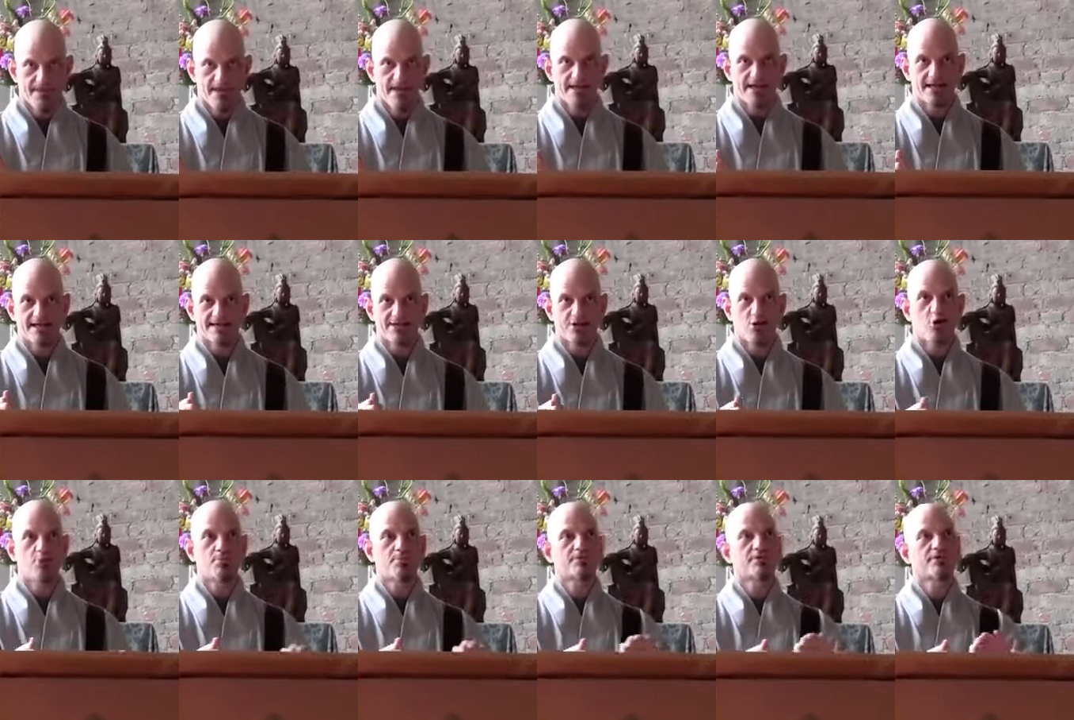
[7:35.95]
And as
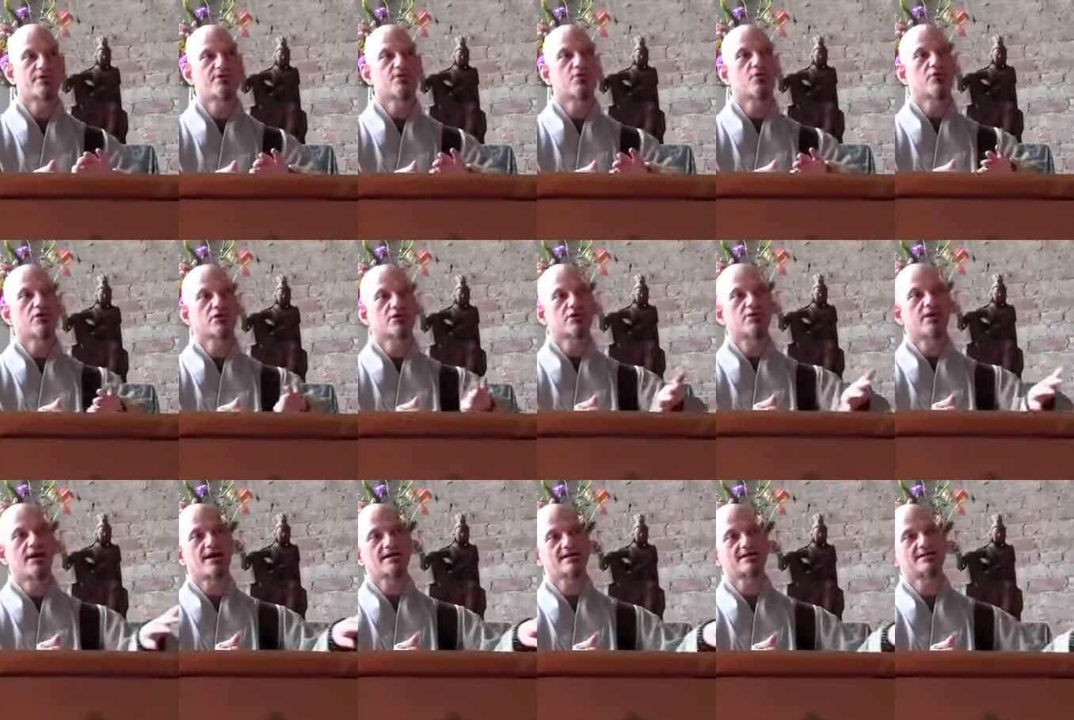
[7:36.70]
he opened the door to
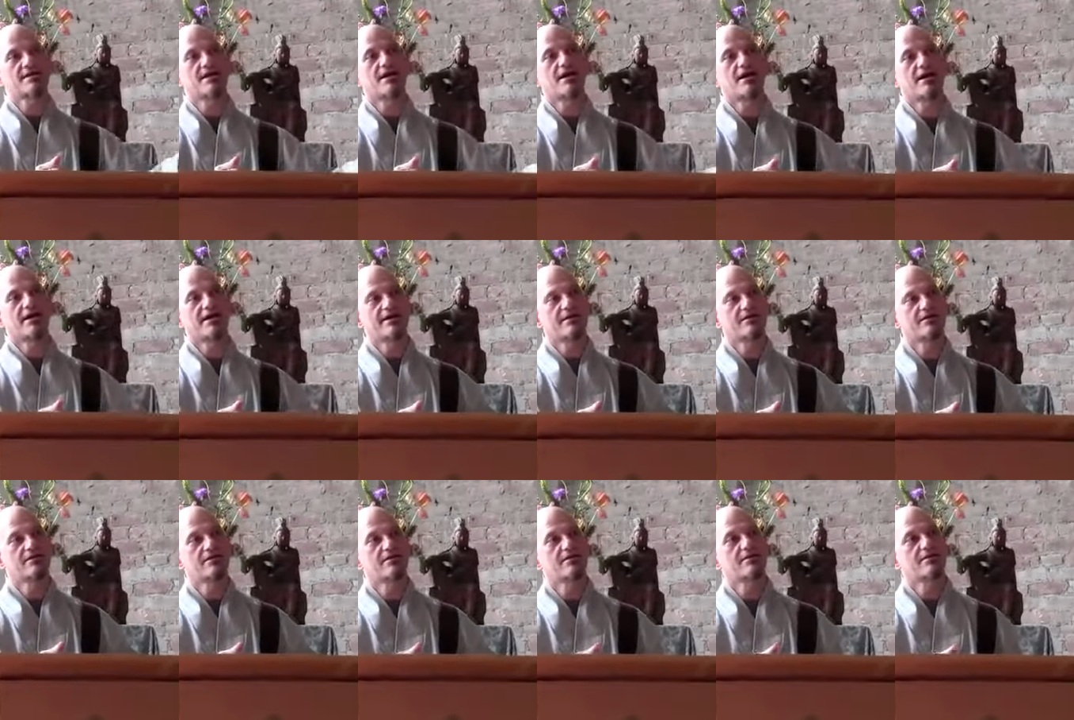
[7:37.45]
go
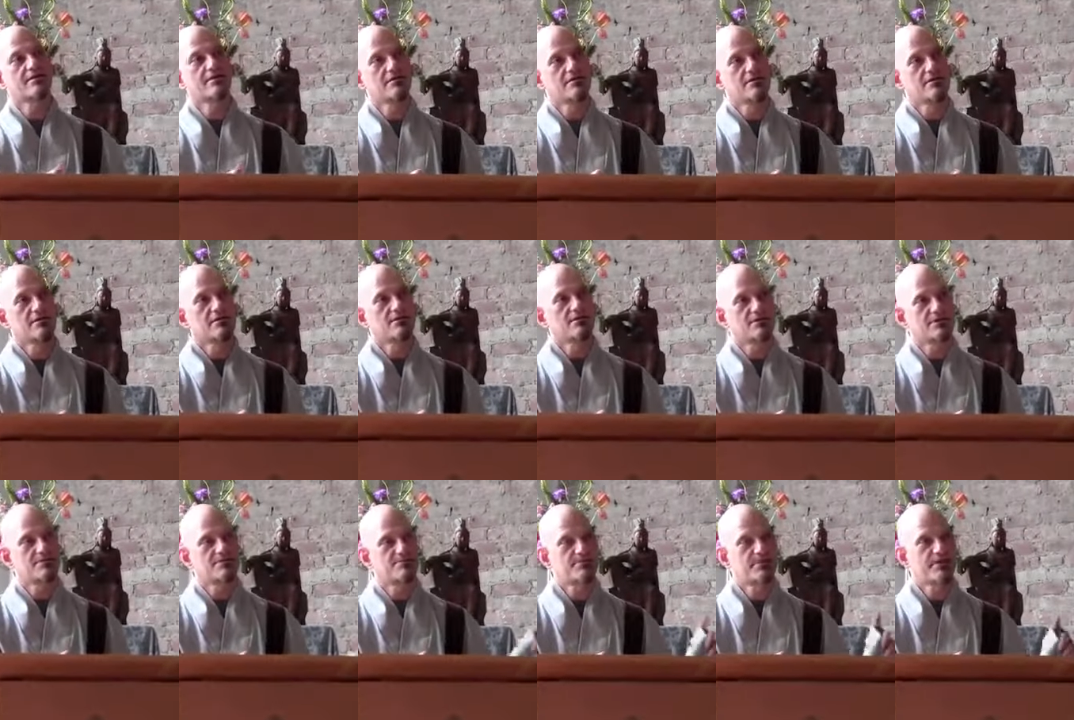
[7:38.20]
outside, it
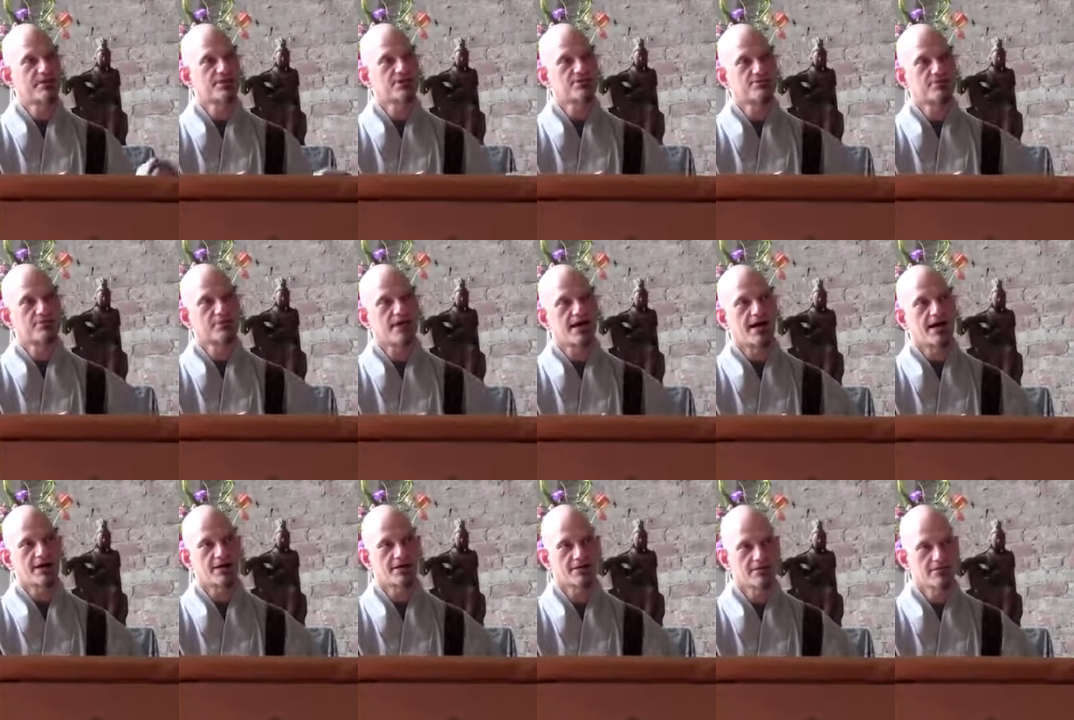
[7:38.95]
was pitch
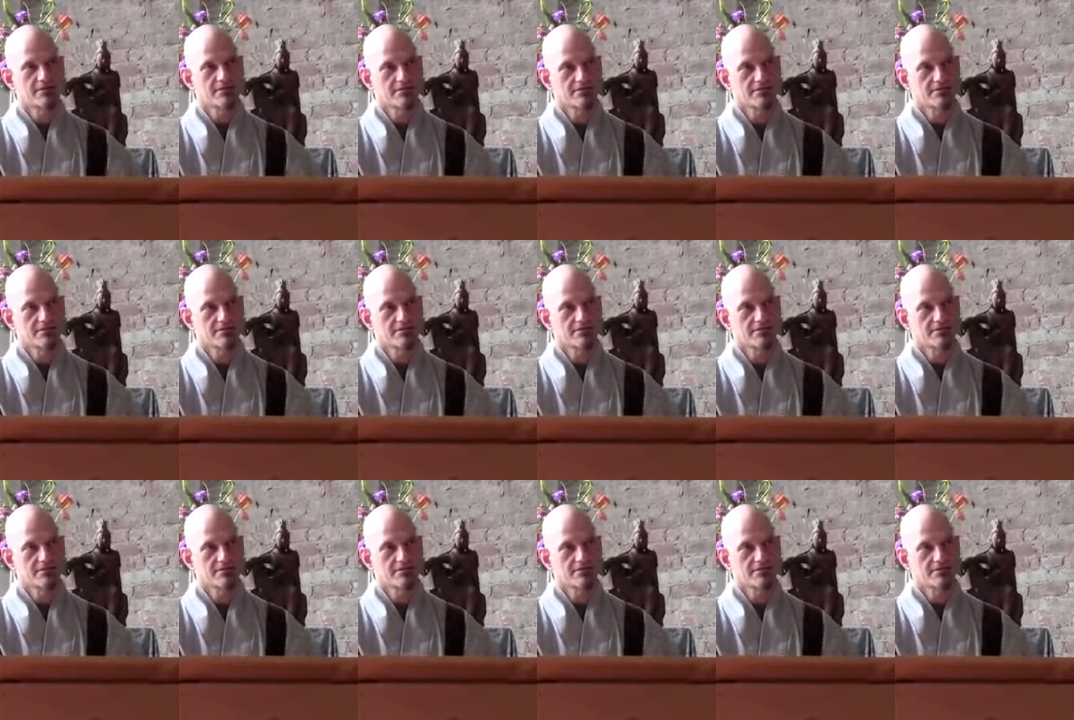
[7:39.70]
black.